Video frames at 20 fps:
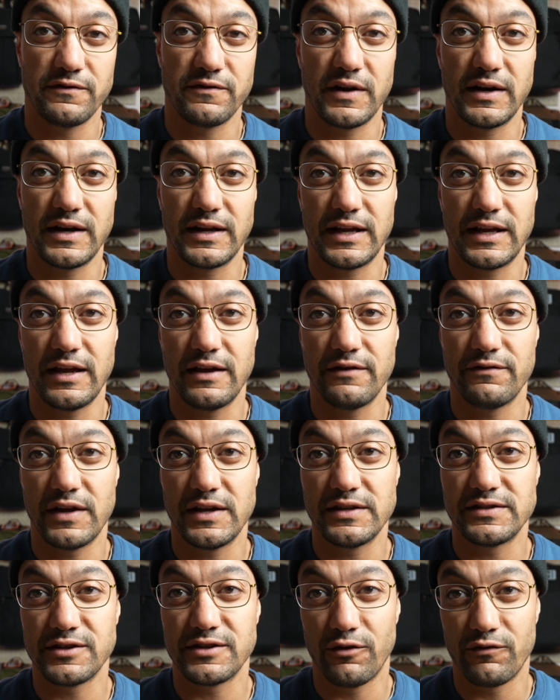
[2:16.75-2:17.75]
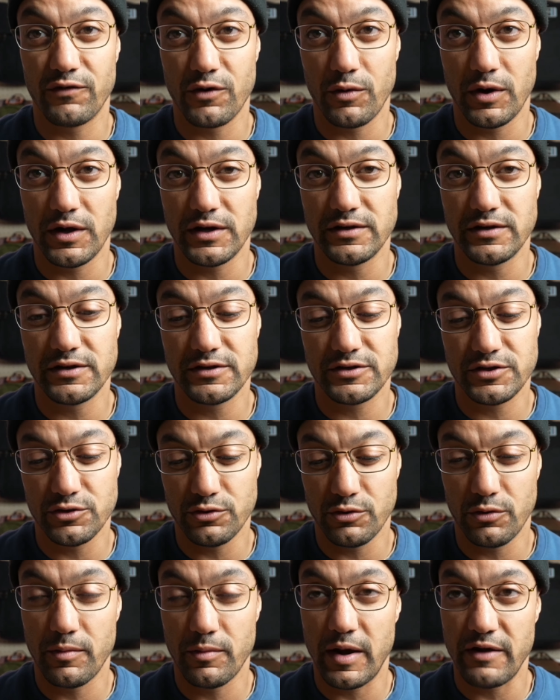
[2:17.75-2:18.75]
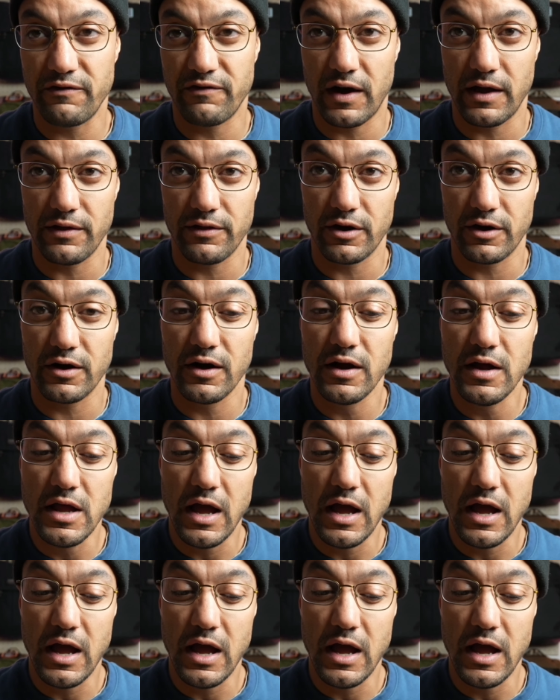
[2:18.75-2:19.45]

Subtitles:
and I gave a silver one to my father.